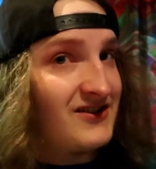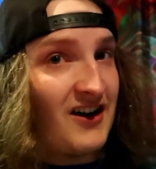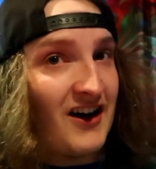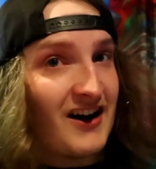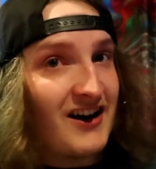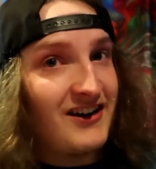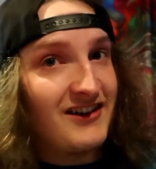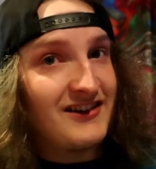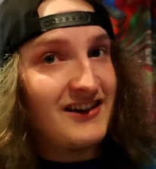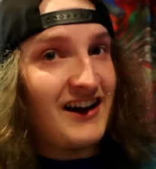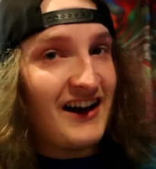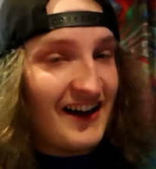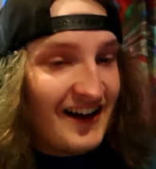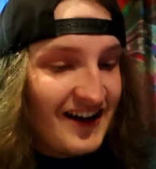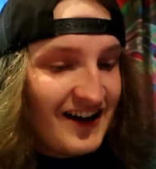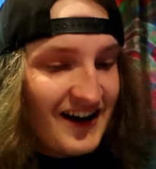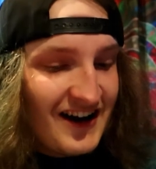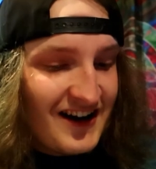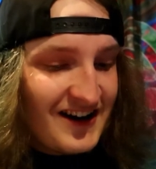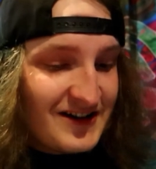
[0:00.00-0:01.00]
not gonna lie.
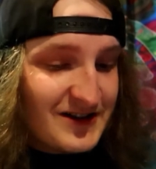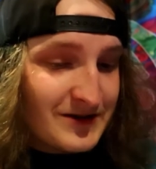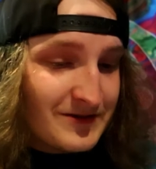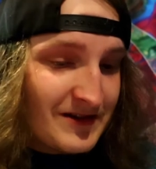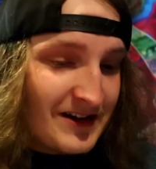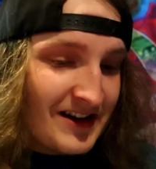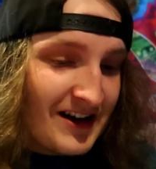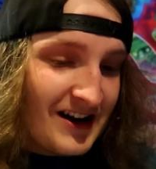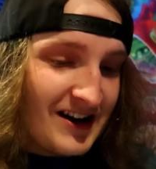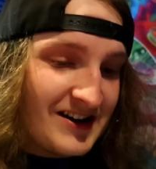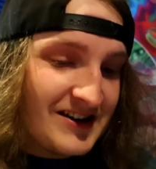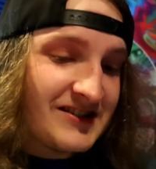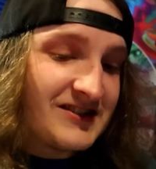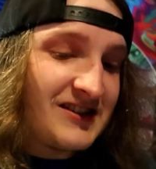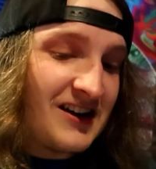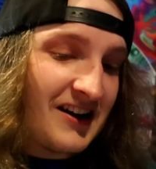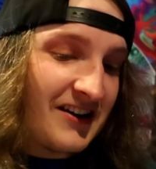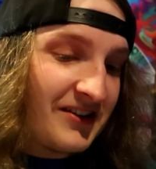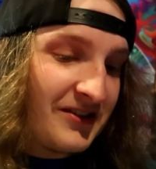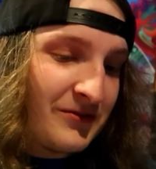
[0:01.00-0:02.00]
This week kind of
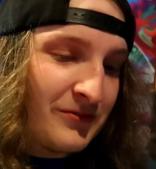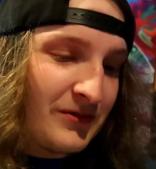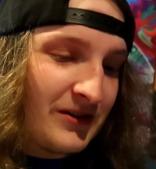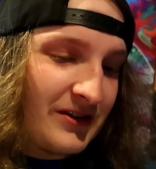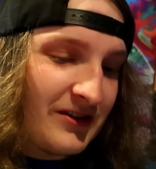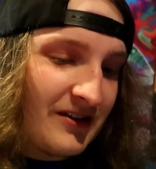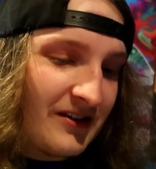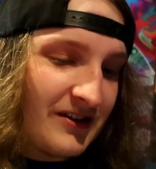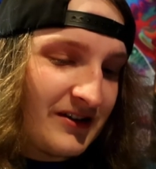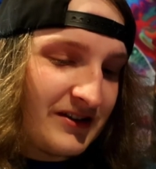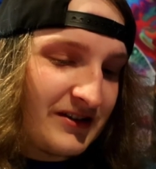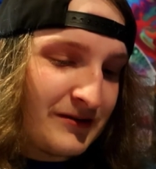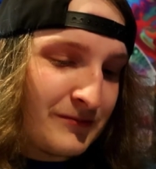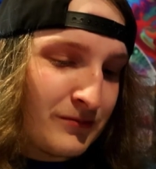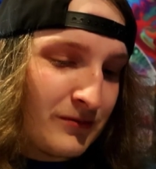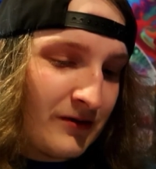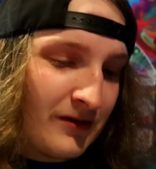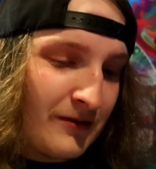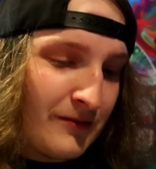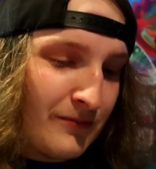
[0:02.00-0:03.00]
sucks with uh,
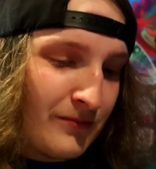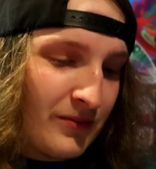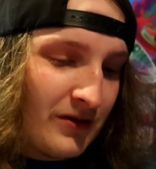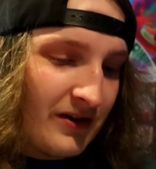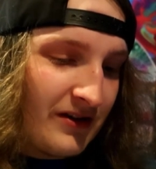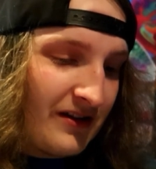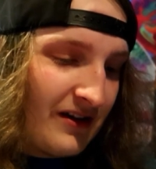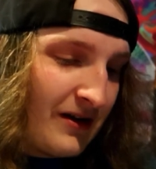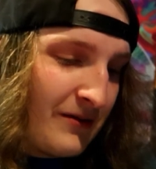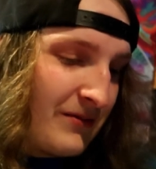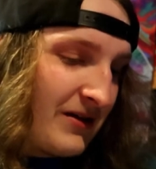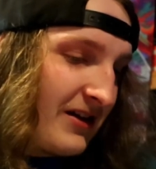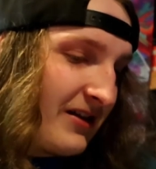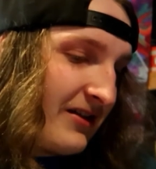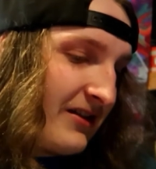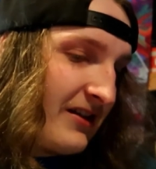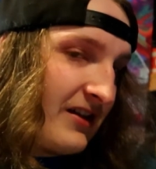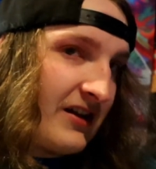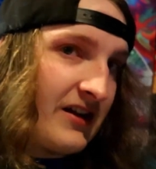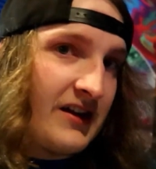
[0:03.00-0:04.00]
Supreme. But, I
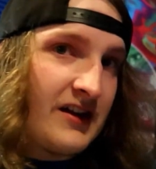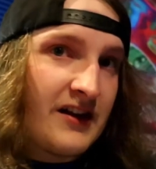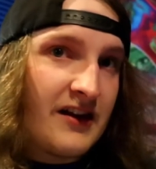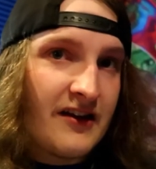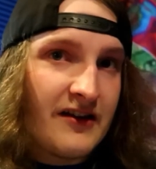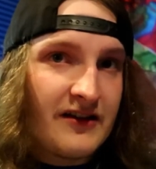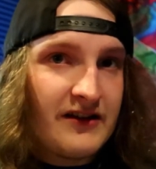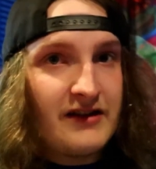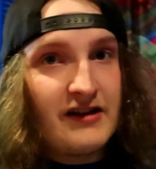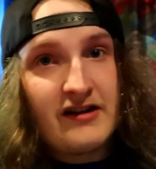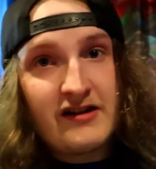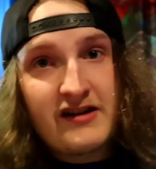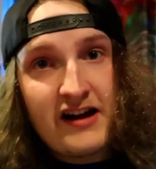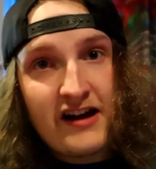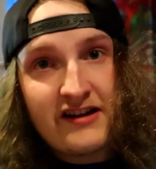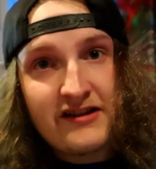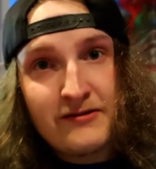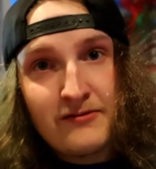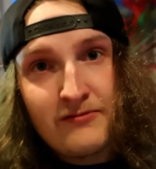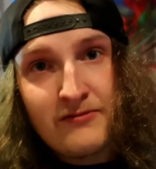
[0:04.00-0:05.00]
mean, you get you
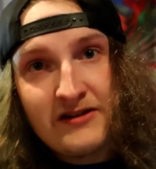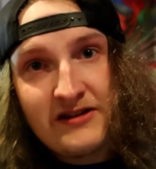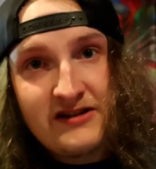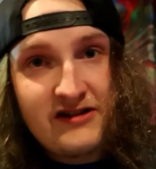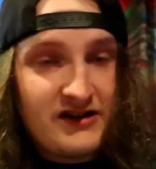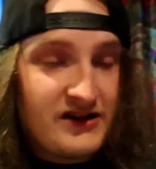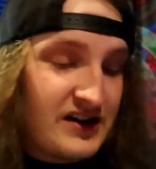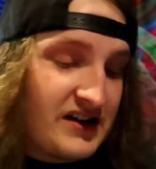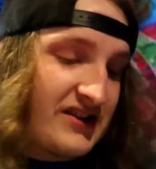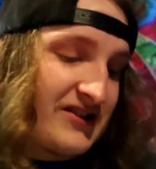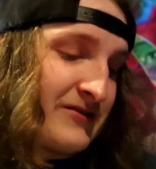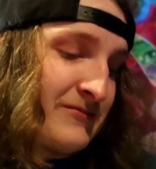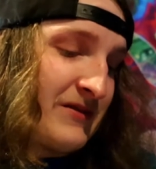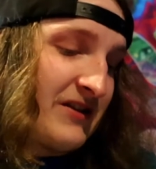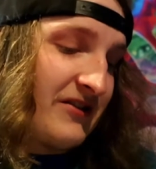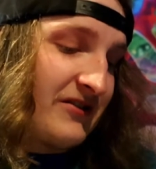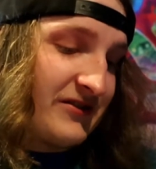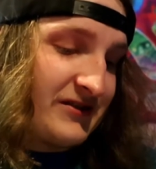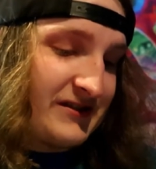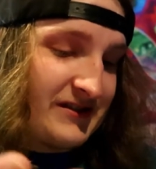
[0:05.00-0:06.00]
take some wins, you take some
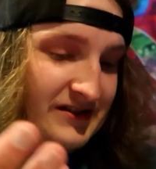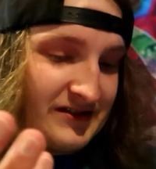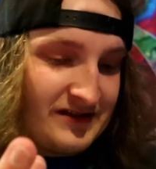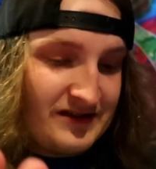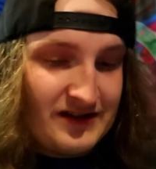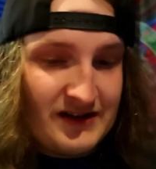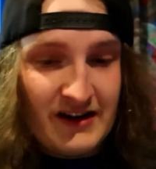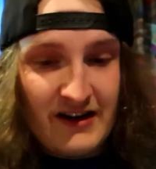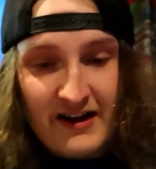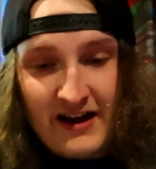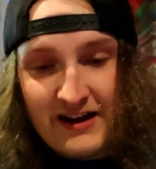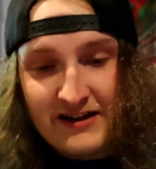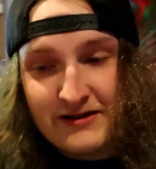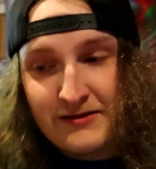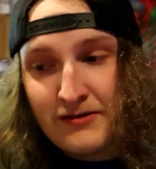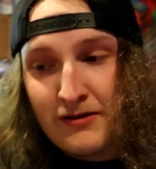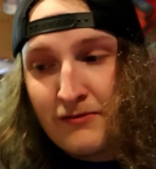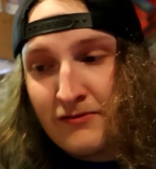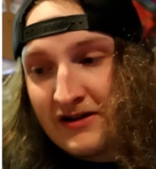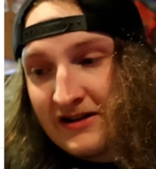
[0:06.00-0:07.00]
L's, you, you get
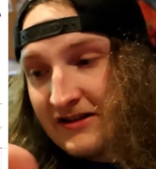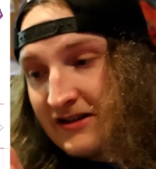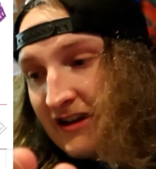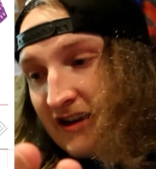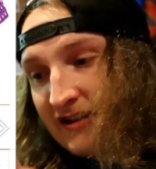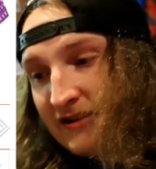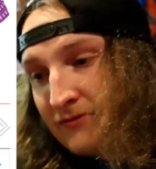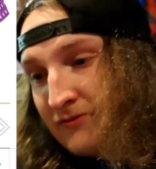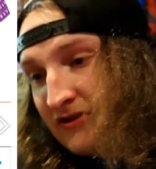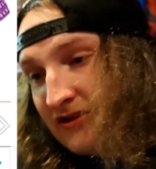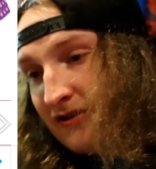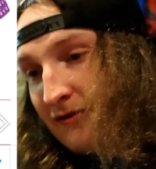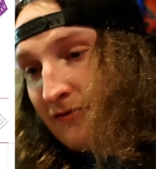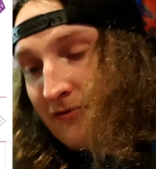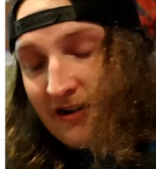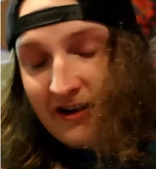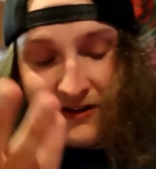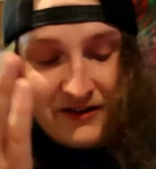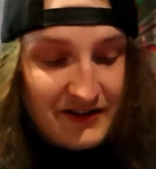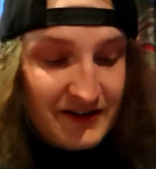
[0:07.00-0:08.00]
some good weeks, you get some shit.
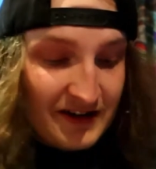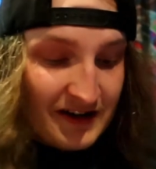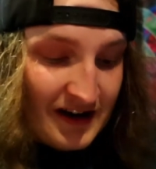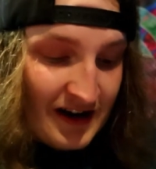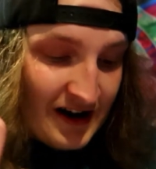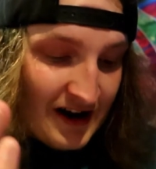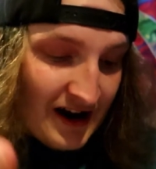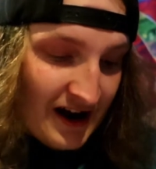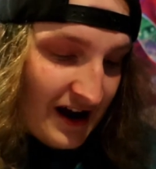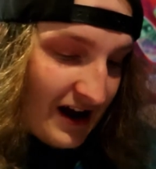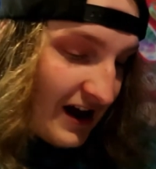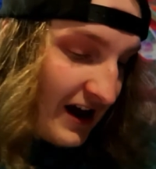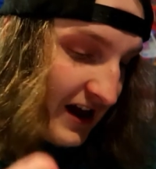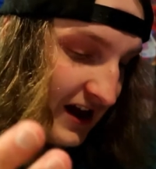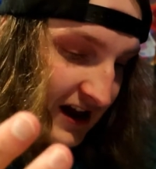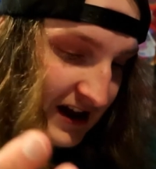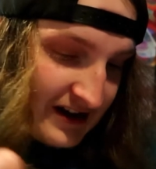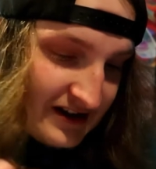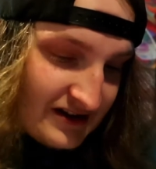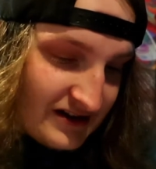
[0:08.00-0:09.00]

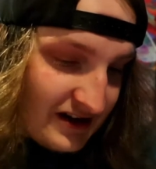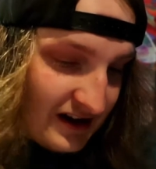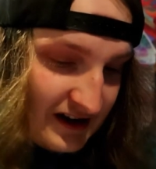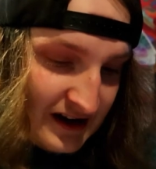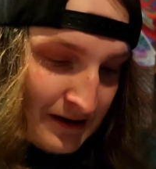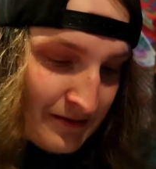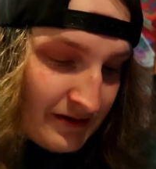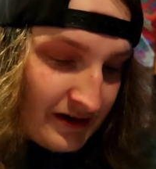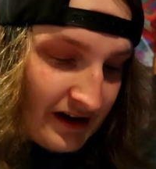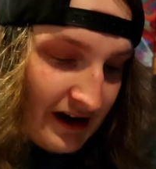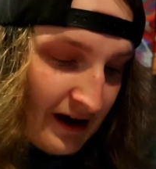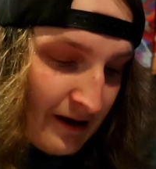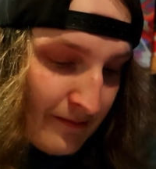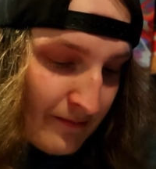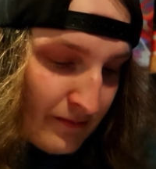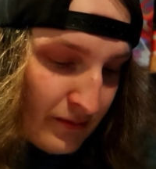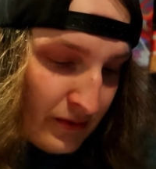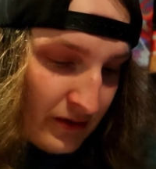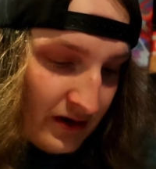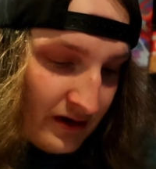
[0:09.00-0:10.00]
It's the name of the
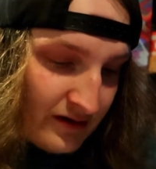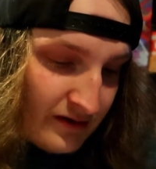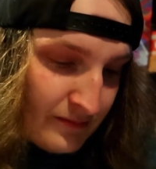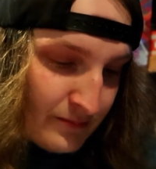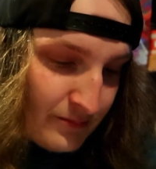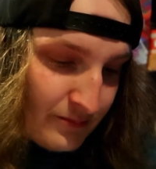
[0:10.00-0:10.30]
game. But,